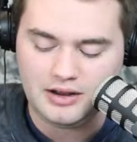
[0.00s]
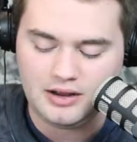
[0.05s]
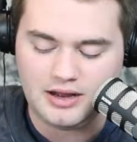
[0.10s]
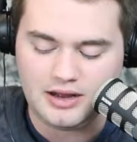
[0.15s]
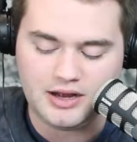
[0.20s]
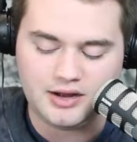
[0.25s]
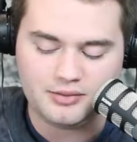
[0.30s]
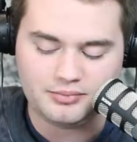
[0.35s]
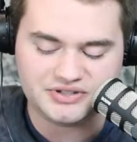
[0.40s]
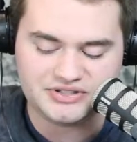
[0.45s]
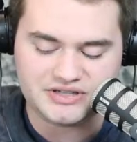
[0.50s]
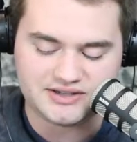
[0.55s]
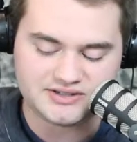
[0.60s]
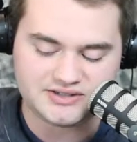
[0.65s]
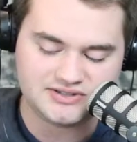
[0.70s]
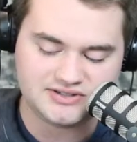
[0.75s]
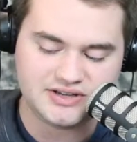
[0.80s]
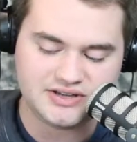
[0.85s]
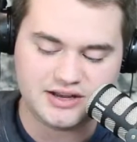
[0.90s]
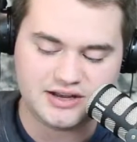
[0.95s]
Um, but
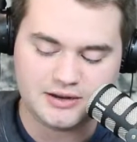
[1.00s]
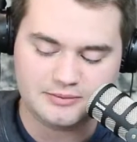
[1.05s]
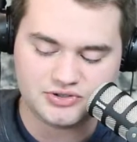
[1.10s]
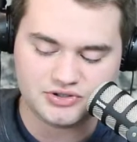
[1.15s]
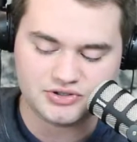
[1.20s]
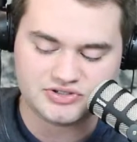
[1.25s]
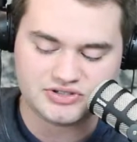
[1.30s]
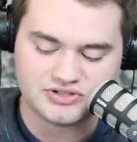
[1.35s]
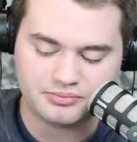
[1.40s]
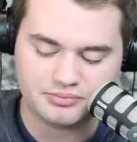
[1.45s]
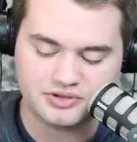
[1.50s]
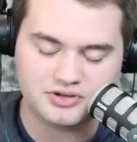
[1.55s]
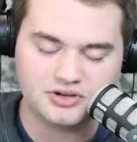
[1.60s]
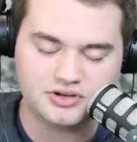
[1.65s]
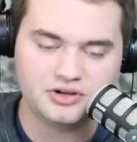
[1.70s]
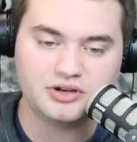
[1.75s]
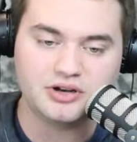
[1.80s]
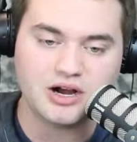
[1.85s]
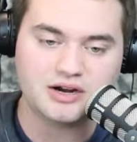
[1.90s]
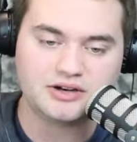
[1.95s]
Texas A&M just simply
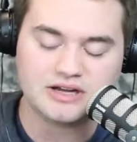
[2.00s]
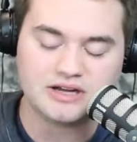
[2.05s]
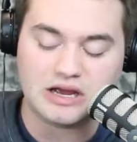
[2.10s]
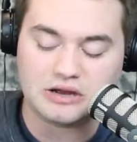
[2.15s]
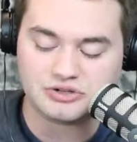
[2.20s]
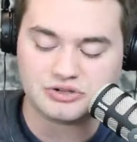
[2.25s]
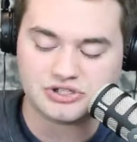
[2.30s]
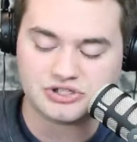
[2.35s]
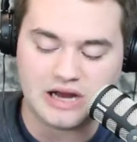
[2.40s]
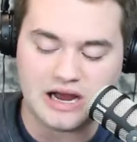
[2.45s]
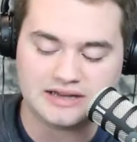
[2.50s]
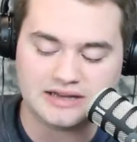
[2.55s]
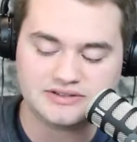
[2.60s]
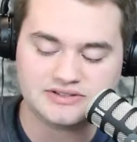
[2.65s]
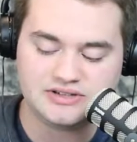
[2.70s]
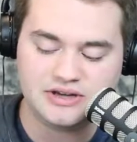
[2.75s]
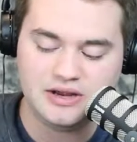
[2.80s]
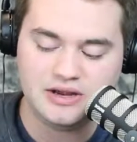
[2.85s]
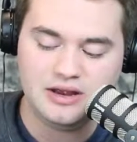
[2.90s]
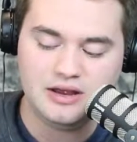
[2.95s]
couldn't knock down
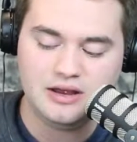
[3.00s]
shots.